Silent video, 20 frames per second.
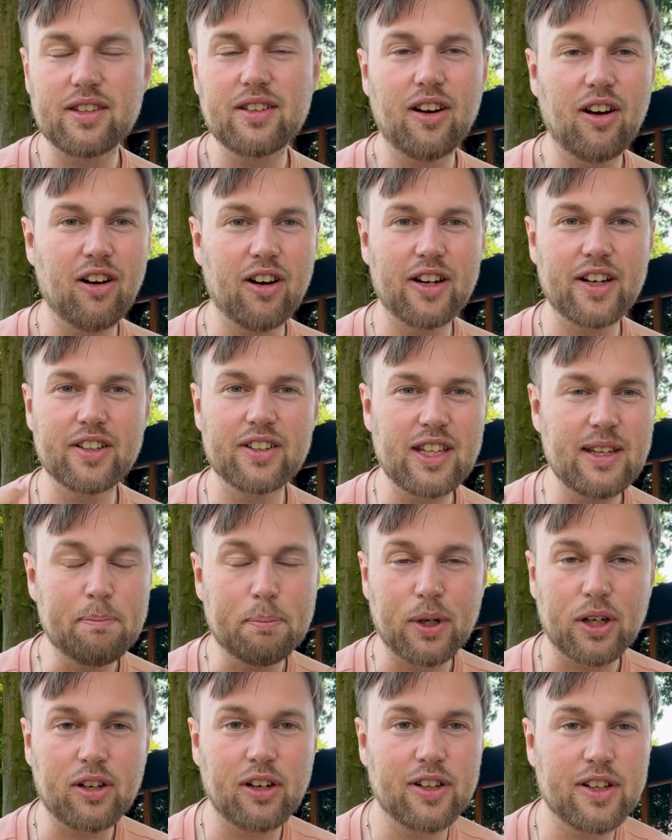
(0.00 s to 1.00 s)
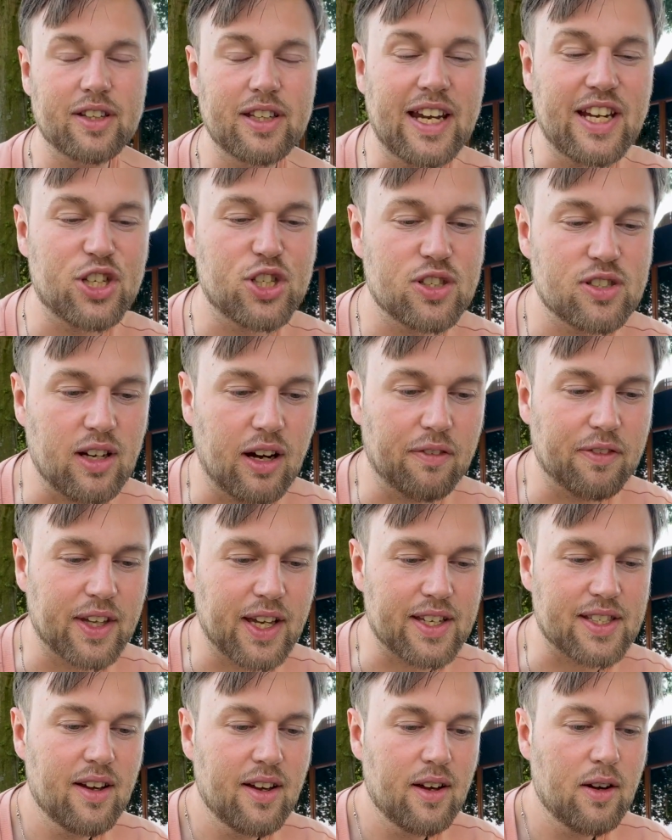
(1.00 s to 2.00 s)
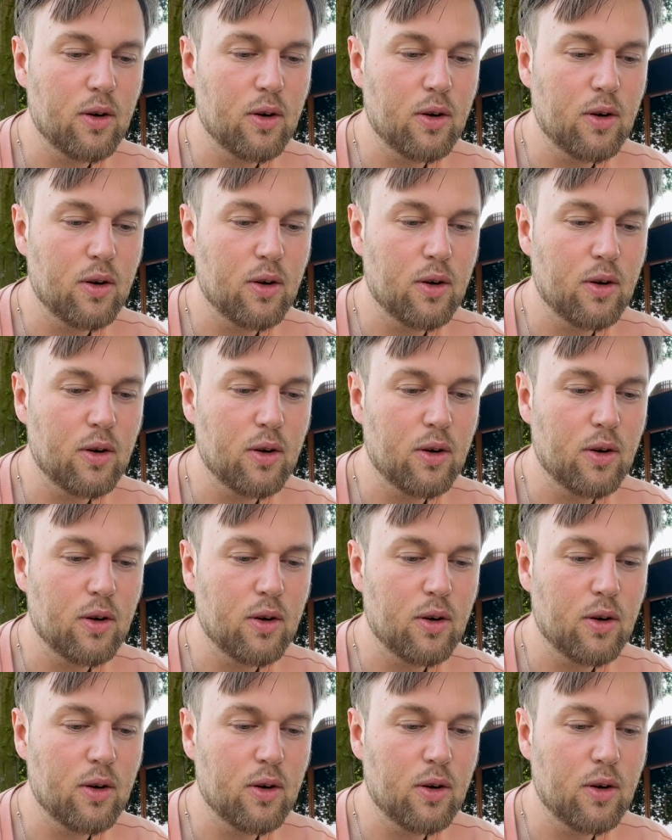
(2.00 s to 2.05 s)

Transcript: Are the deeper connotations of this?